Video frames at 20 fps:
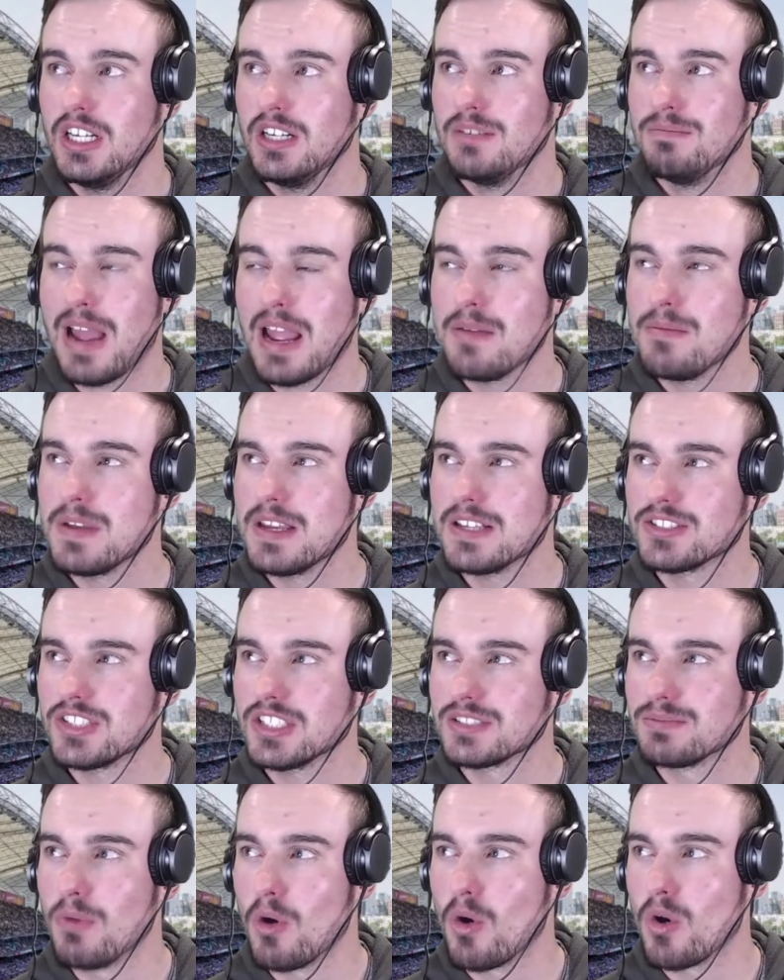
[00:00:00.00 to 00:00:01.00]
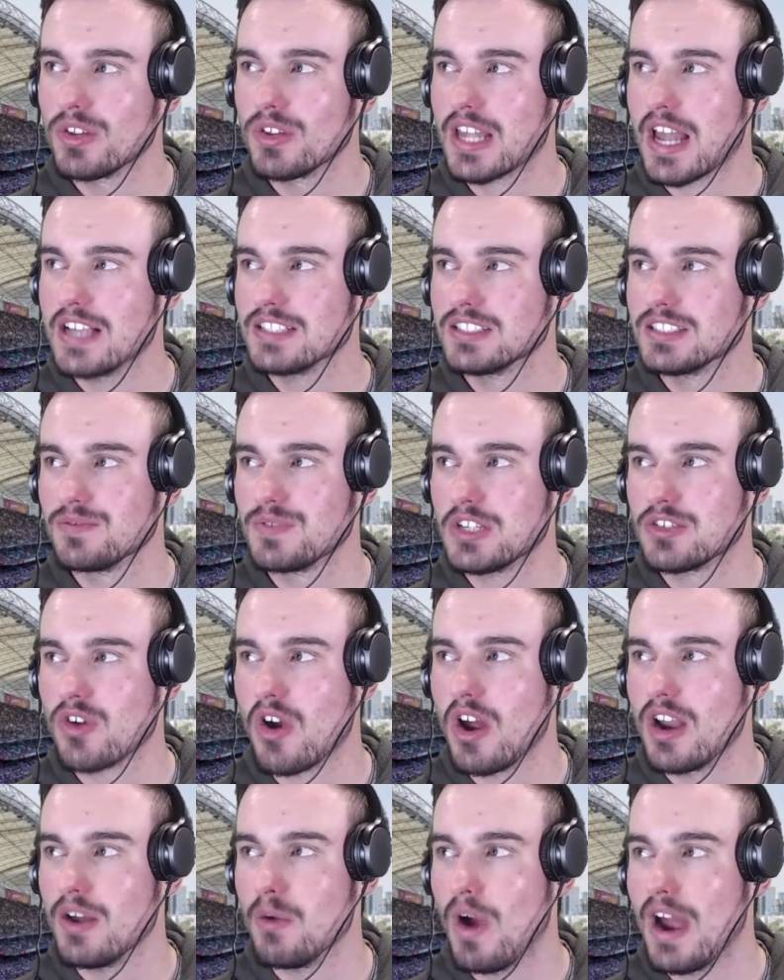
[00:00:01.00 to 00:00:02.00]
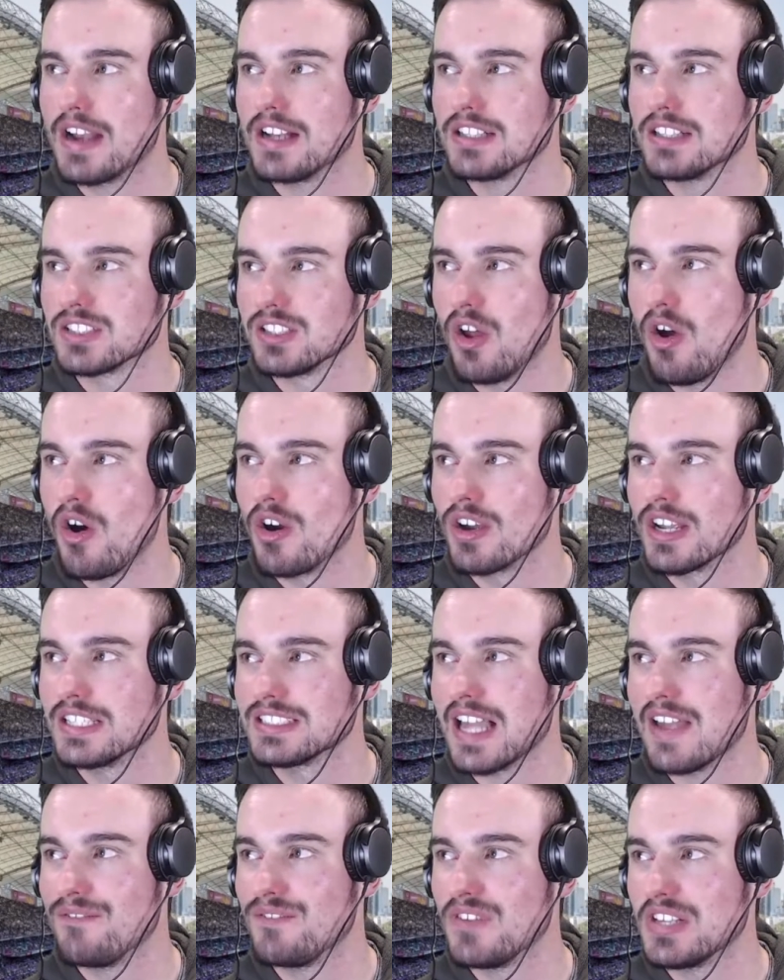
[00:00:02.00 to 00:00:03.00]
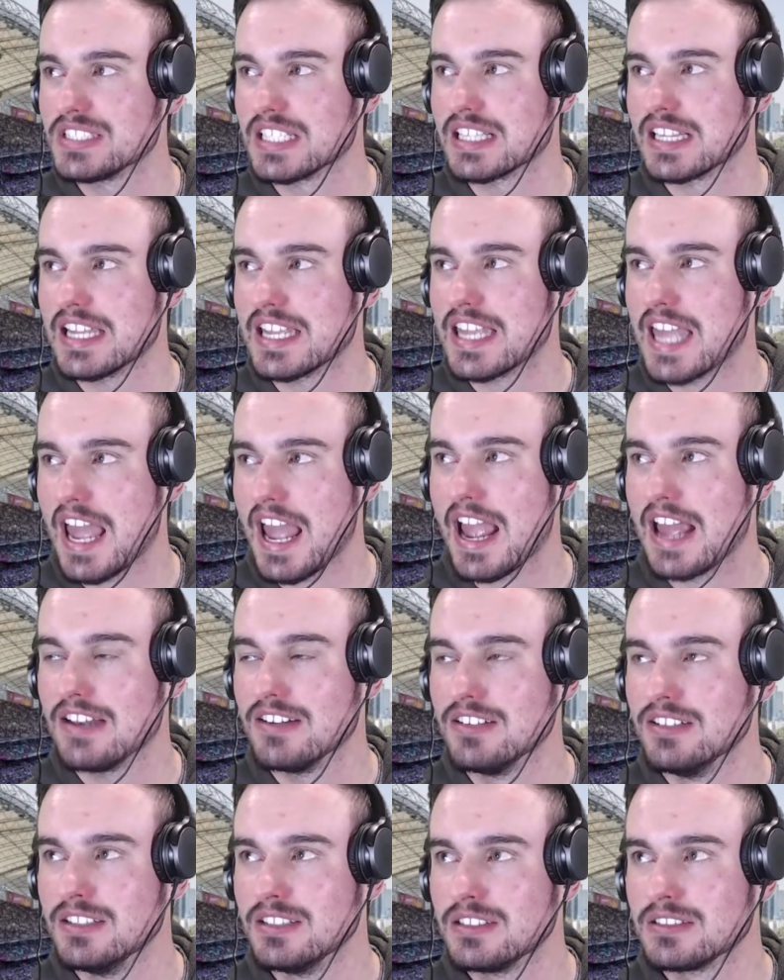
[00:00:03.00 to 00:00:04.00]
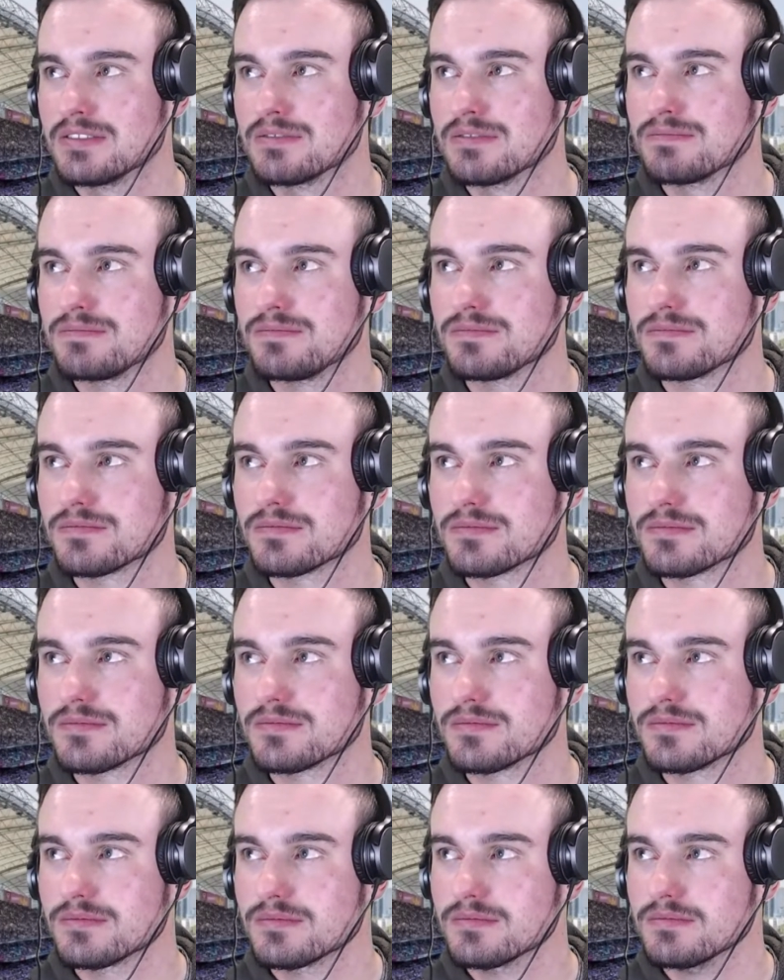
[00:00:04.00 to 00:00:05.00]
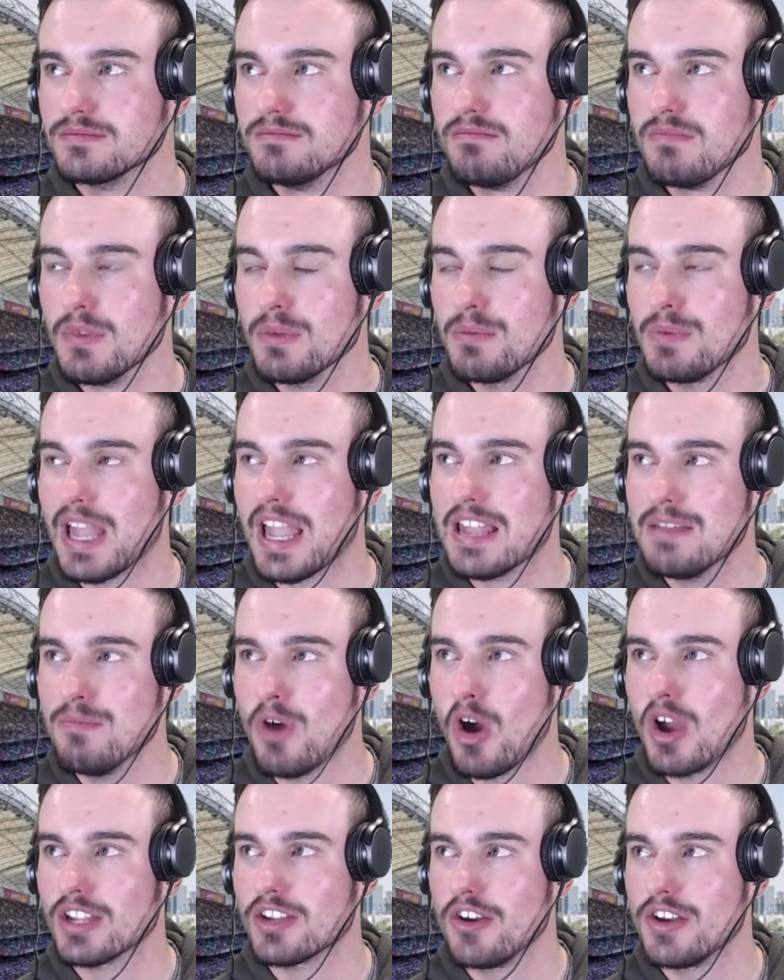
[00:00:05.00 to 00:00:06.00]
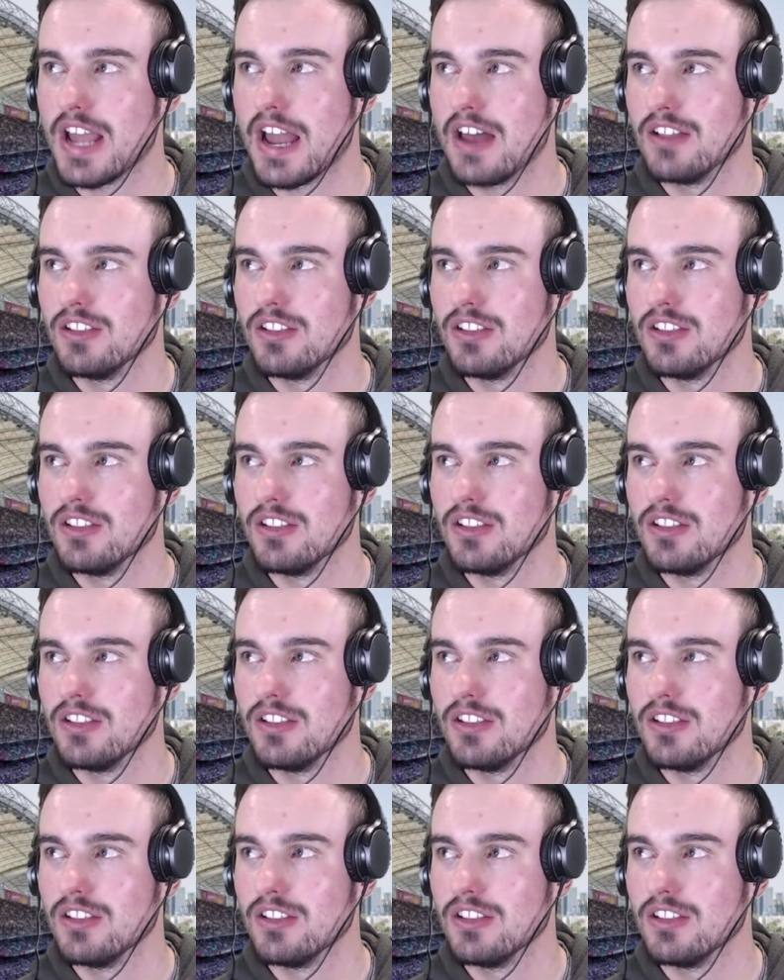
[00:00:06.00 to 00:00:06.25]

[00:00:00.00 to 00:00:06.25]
Maybe it's just more of the case of they're trying to wait as long as they physically can. But he might go down